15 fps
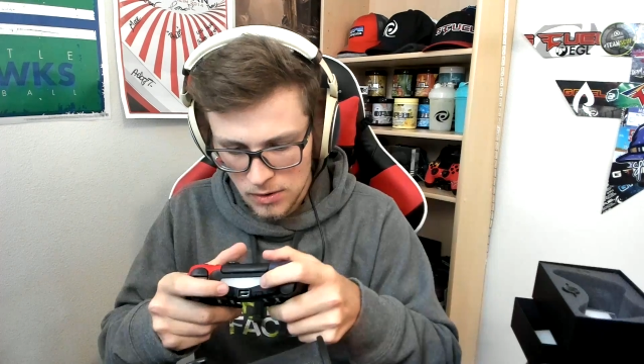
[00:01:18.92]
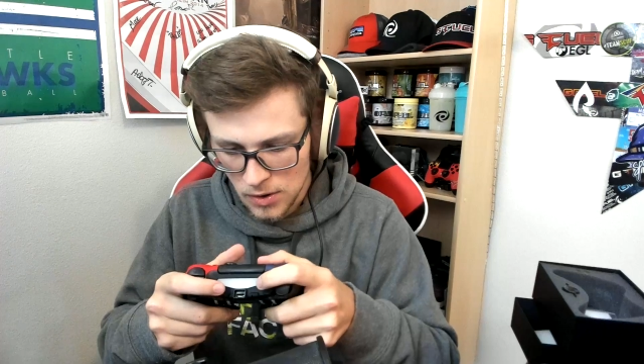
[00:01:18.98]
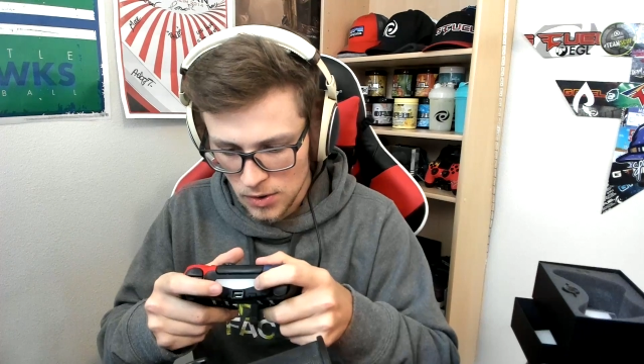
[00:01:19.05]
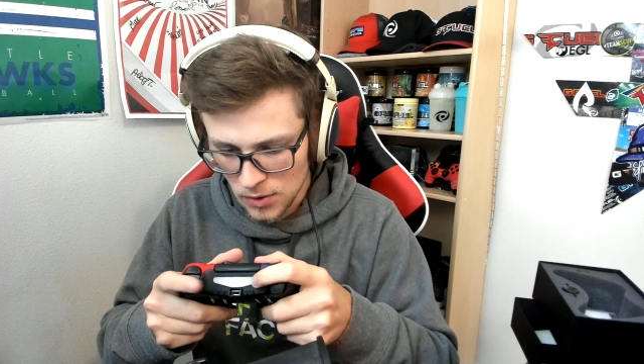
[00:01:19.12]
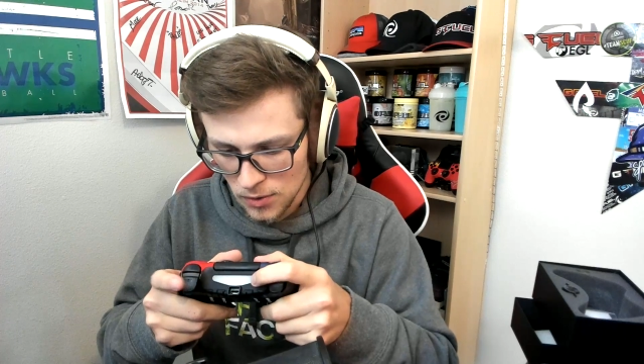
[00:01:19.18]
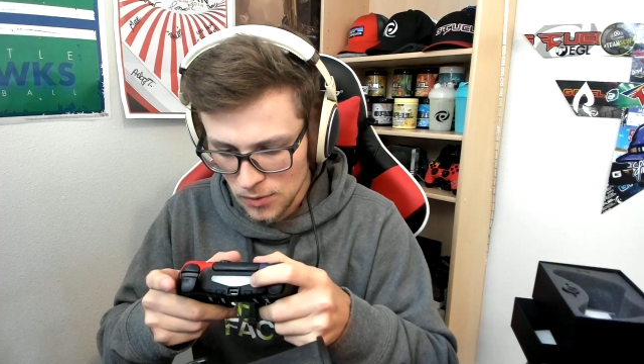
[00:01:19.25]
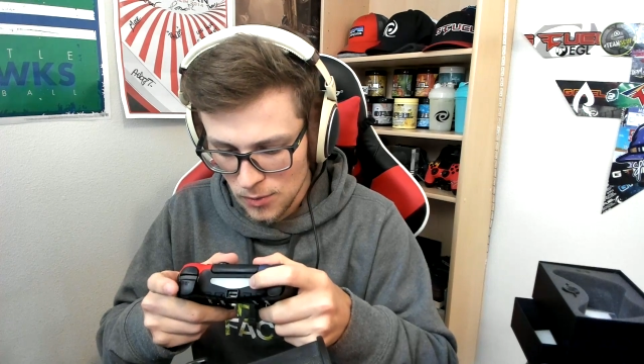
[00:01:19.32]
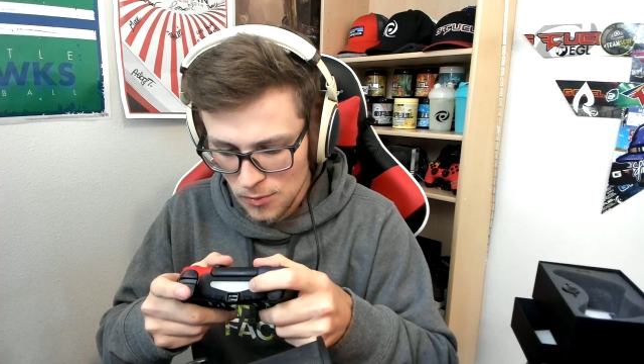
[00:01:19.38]

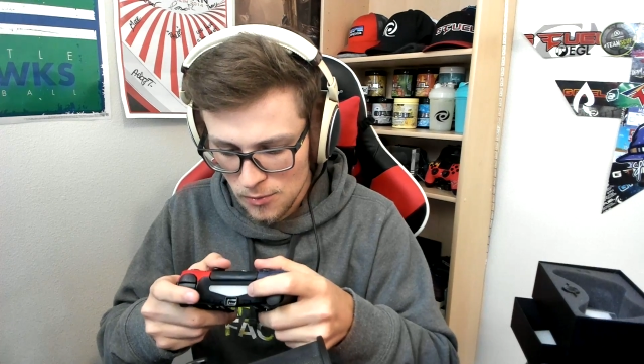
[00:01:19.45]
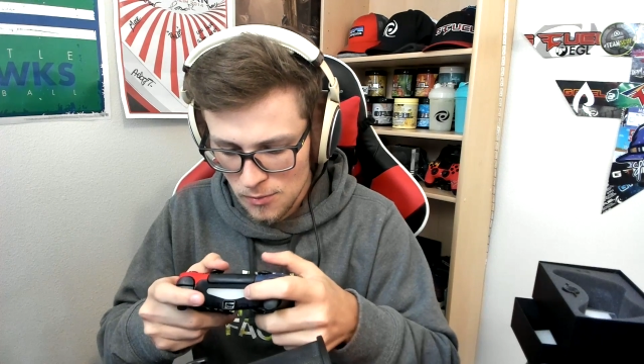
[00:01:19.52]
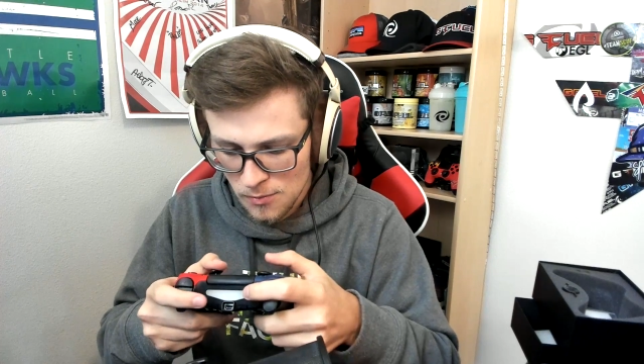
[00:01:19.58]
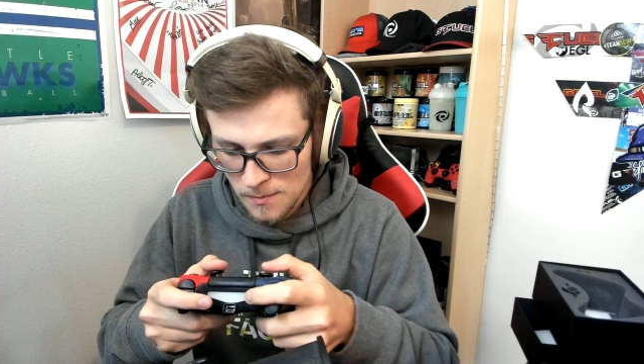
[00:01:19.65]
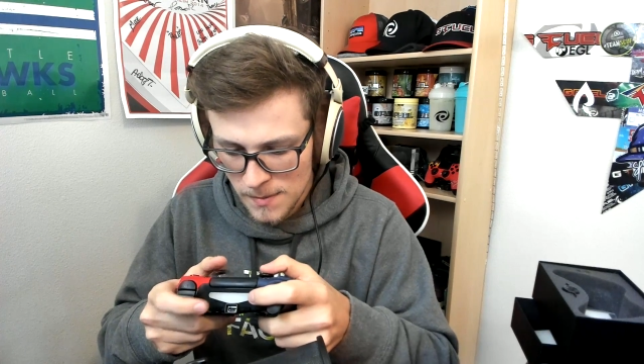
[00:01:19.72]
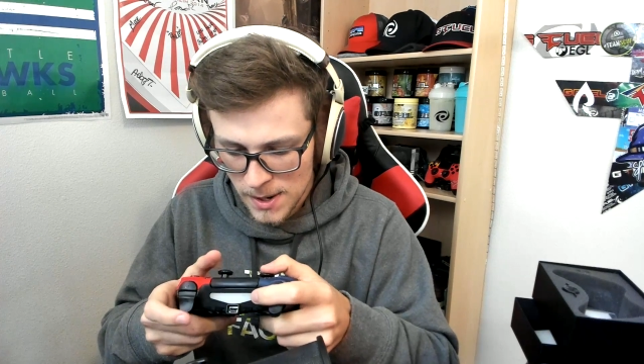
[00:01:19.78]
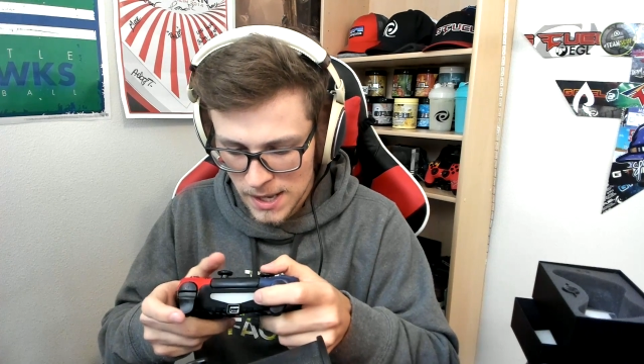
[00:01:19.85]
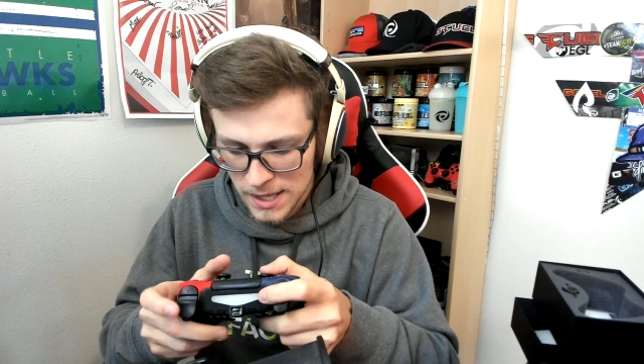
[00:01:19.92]
Oh
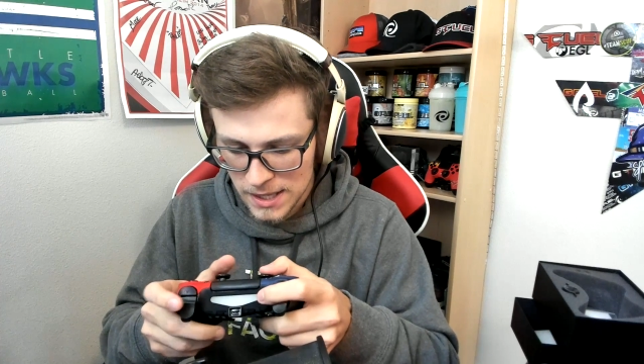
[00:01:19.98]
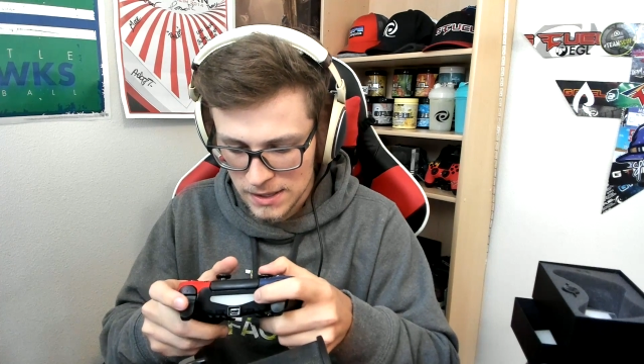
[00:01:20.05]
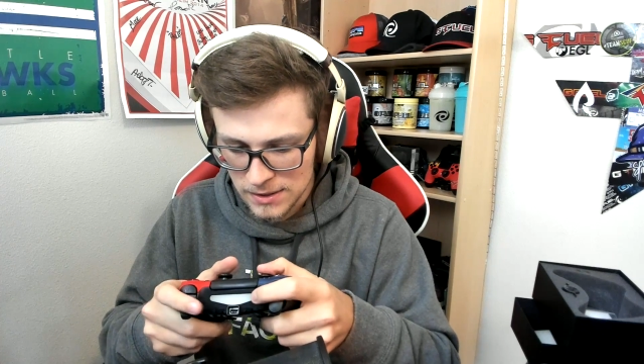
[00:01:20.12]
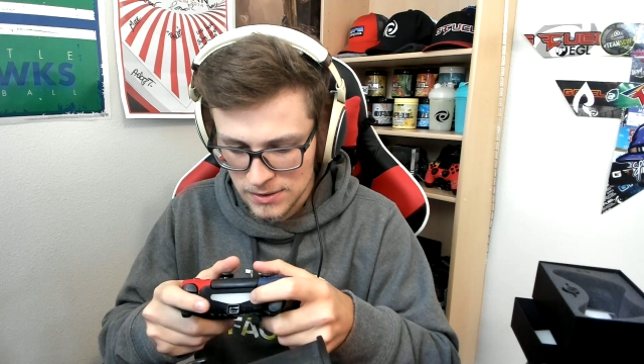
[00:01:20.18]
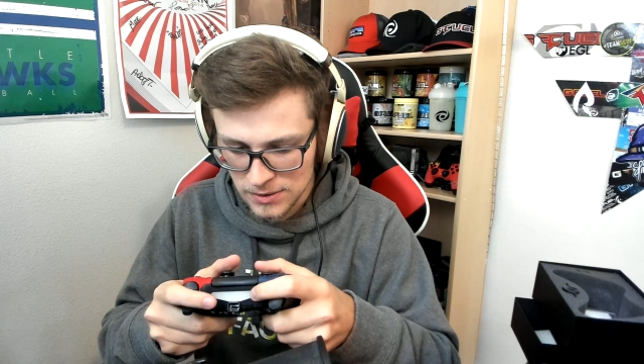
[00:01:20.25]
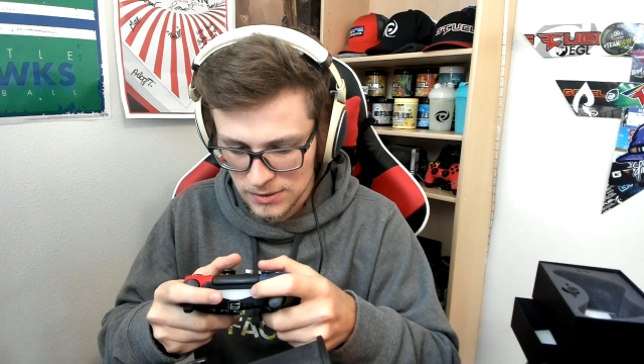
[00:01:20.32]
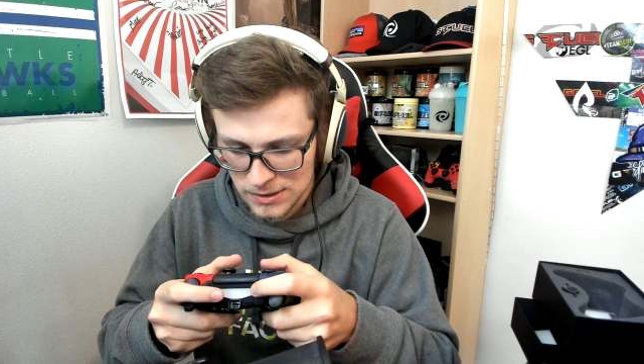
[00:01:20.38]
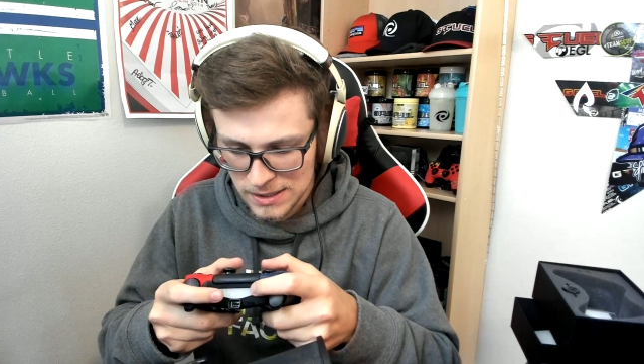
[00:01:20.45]
my
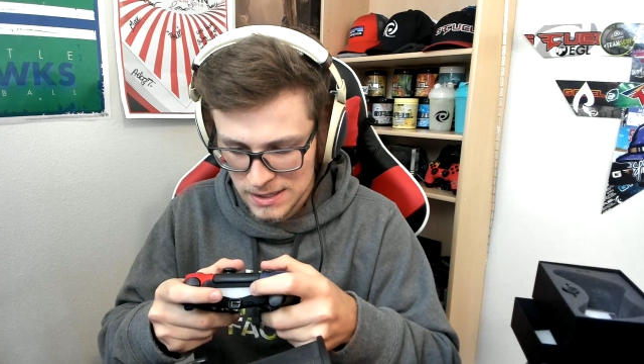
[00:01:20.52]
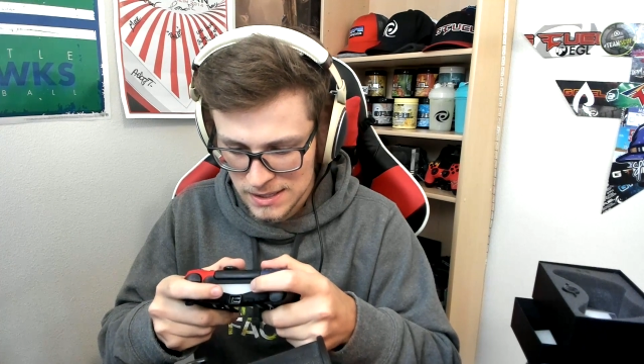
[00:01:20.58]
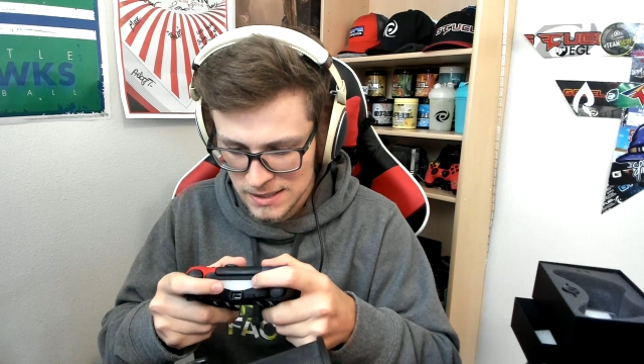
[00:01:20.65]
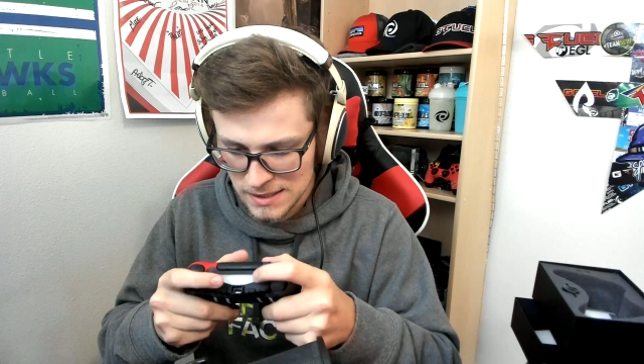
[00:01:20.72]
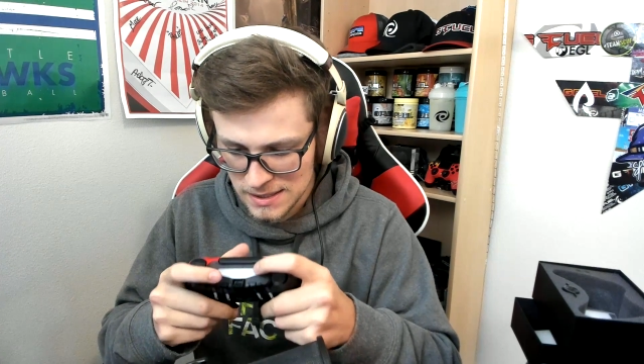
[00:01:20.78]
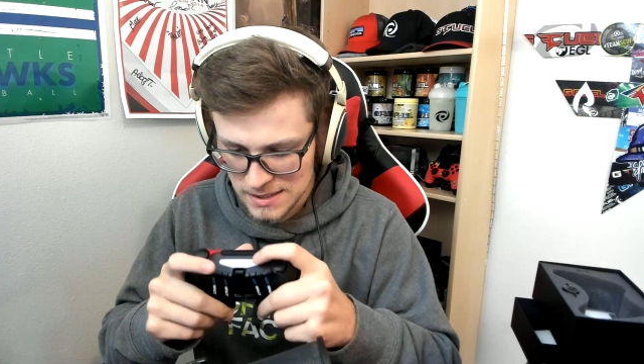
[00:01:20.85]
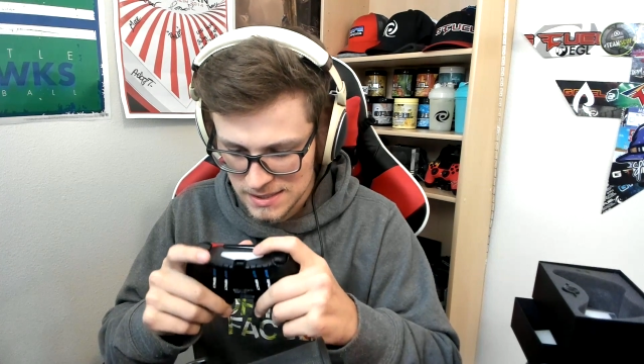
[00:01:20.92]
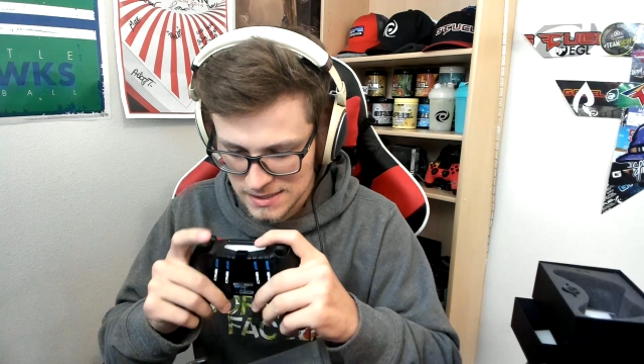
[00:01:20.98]

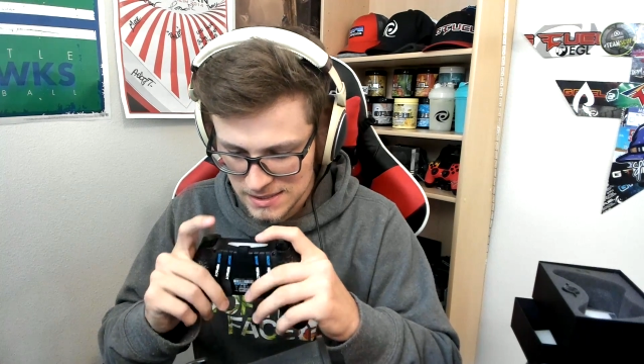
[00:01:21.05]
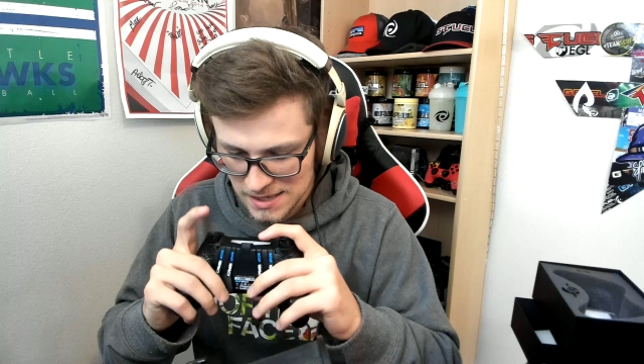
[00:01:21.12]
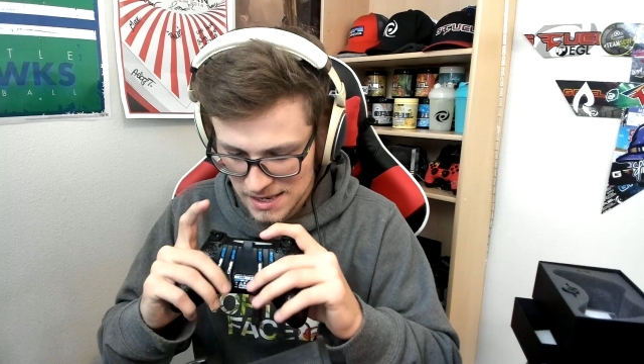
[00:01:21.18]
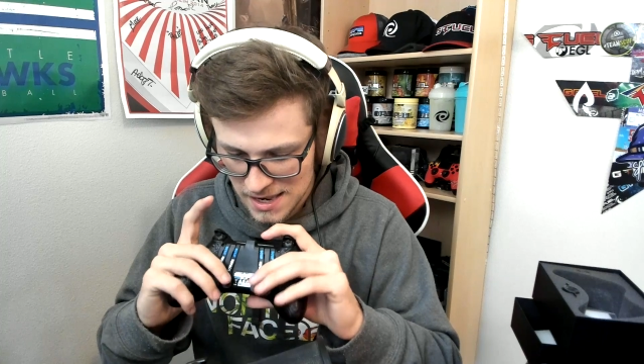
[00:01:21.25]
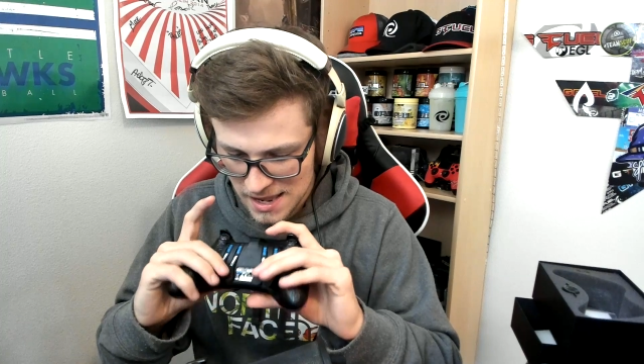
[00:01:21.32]
goodness.